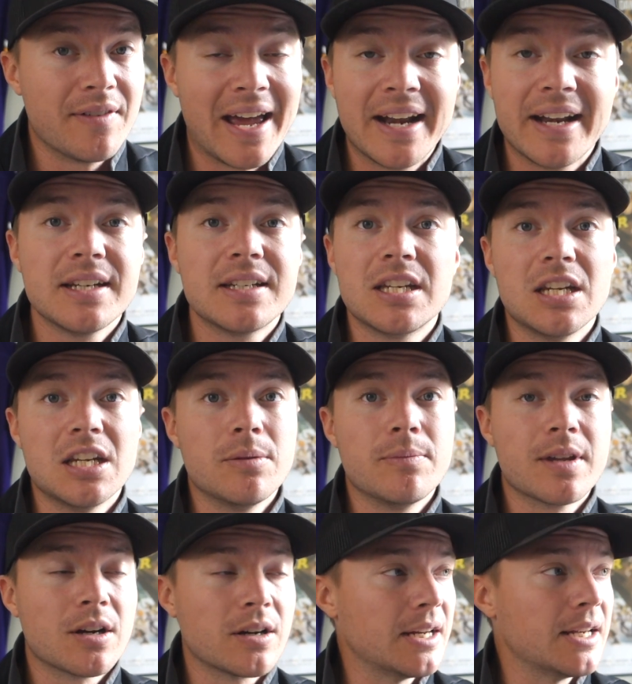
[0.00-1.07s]
any
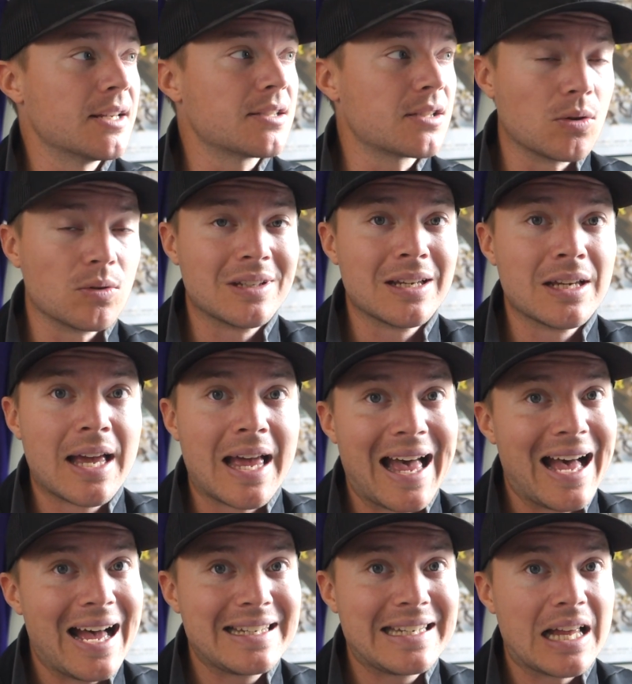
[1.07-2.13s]
team there is. So
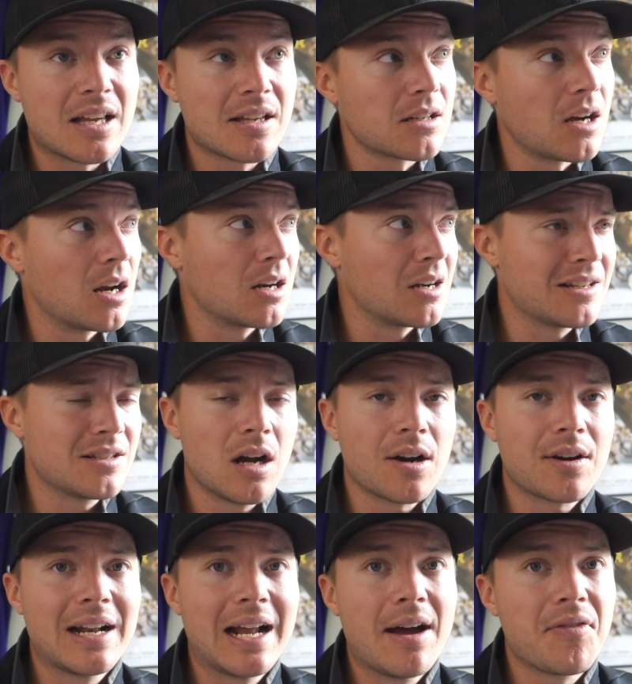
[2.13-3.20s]
add Dallas Goedert. He's
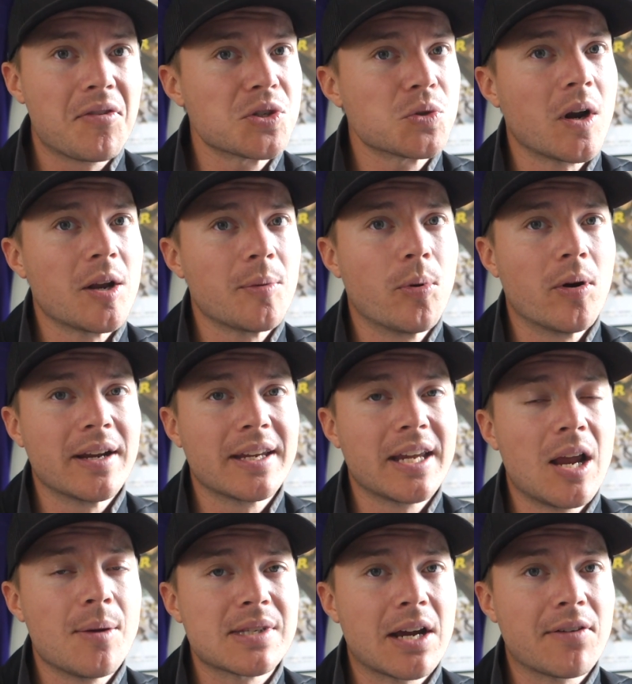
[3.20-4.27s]
not going to have those 20-point
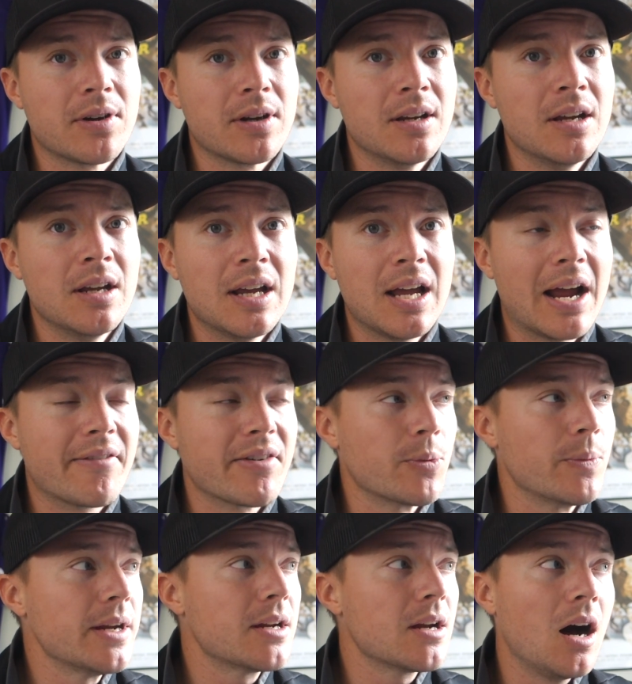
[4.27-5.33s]
games every
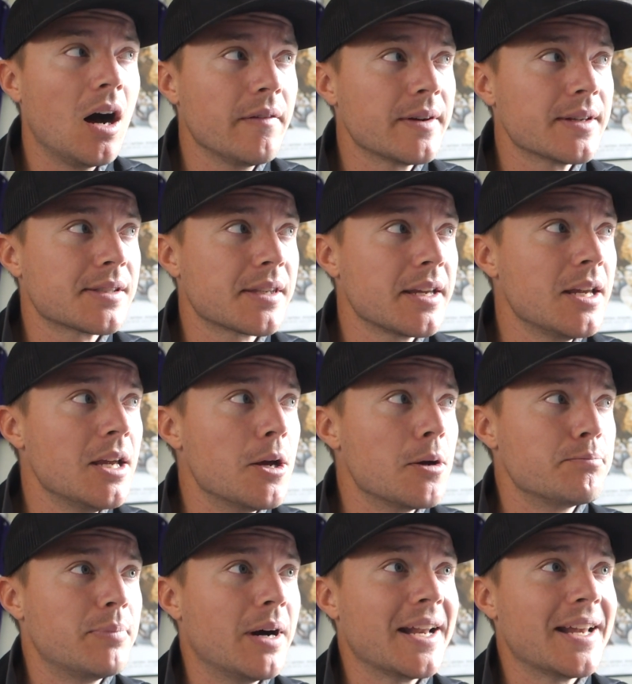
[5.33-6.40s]
week, obviously,
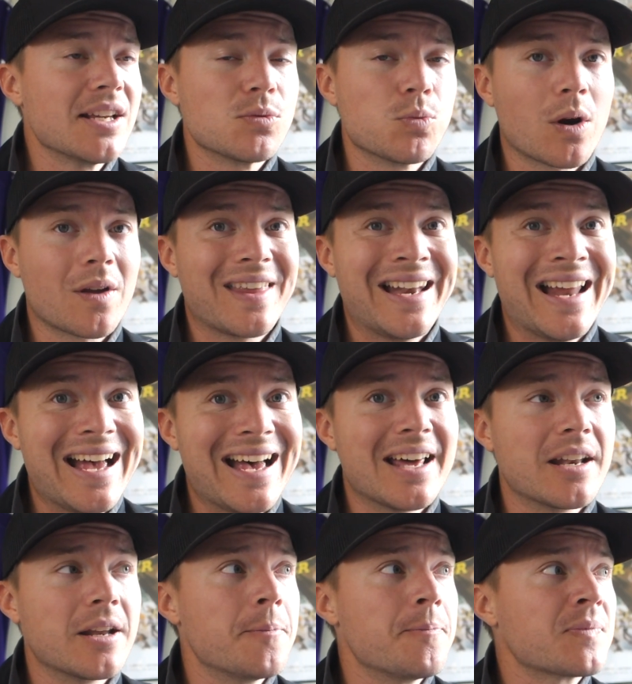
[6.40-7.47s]
but he's worth an
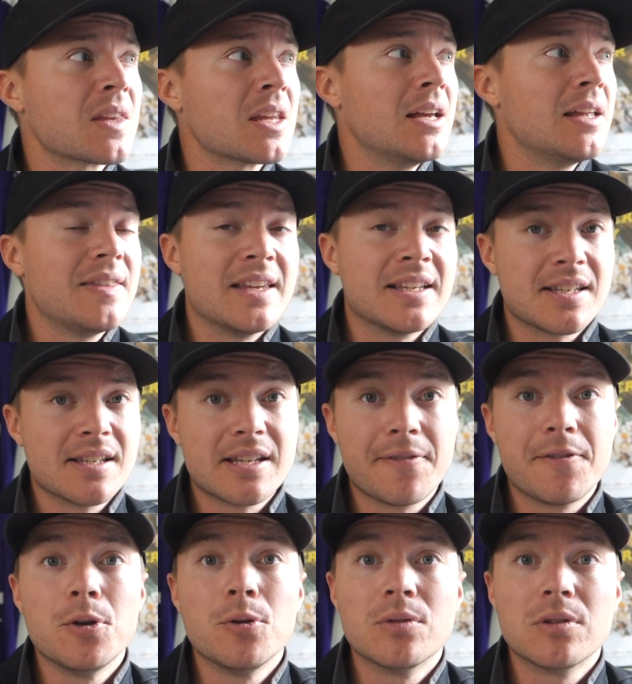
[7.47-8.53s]
add. This is
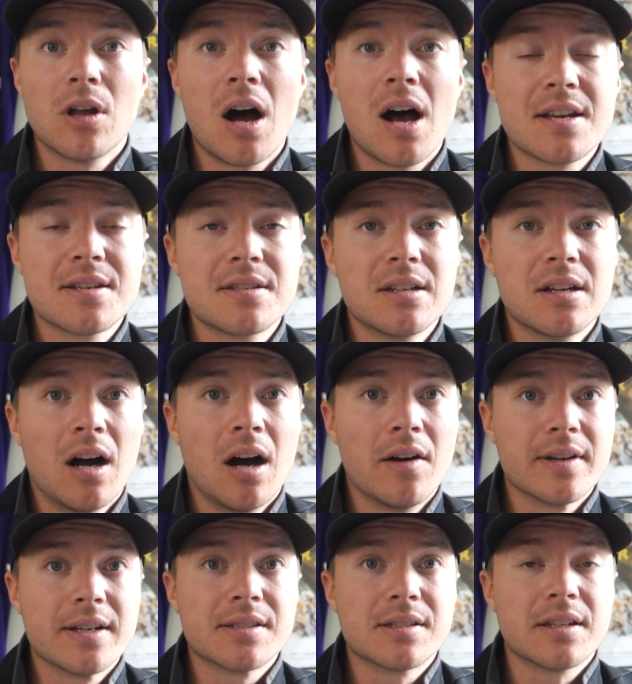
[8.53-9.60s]
if you lost,
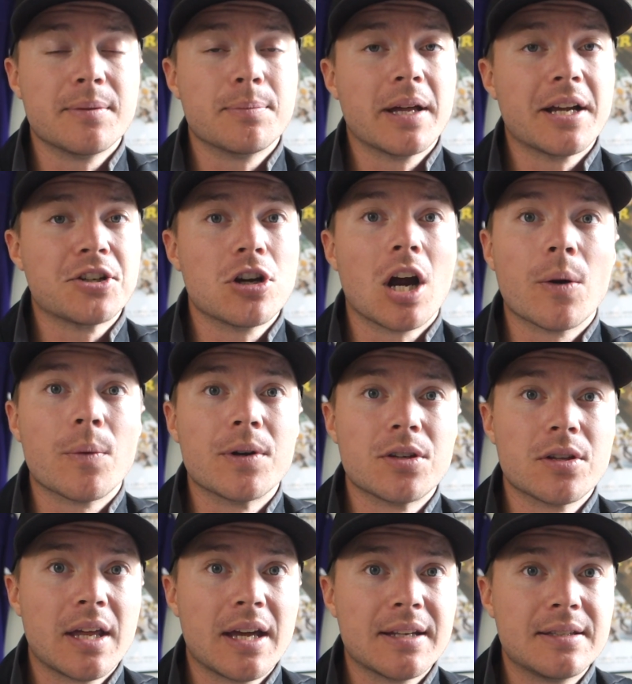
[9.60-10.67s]
obviously, Blake Jarwin
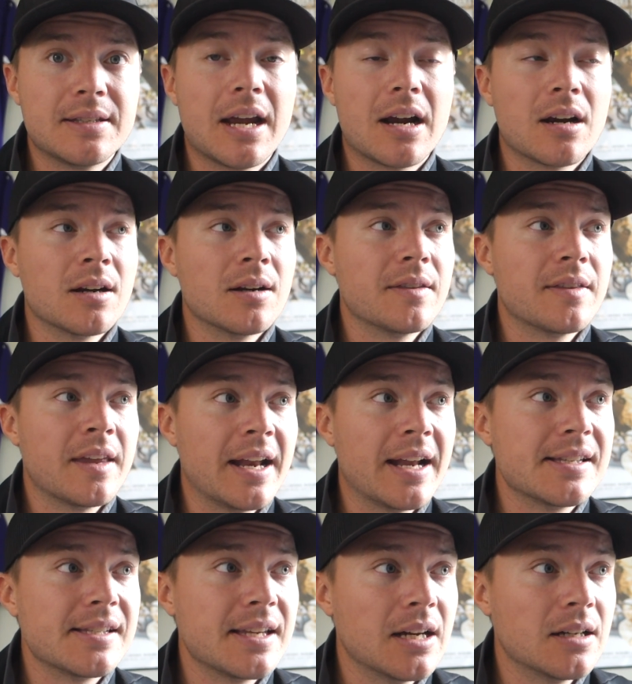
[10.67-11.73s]
to that
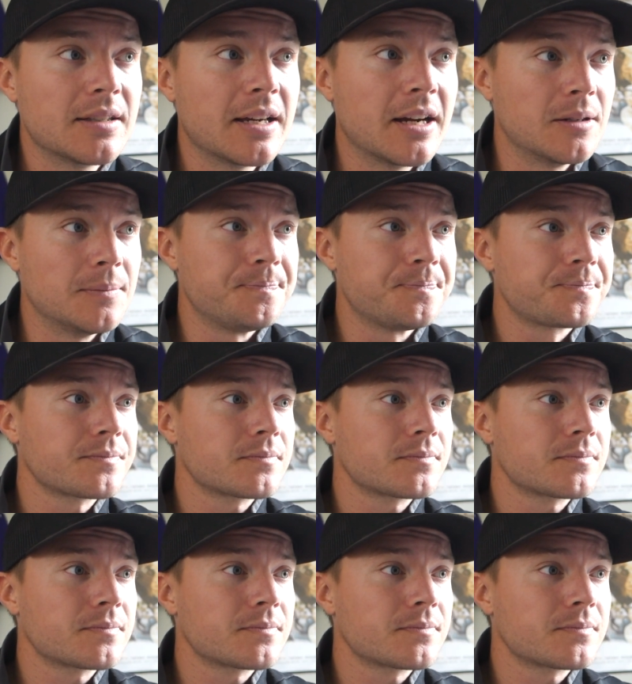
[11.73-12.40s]
ACL tear.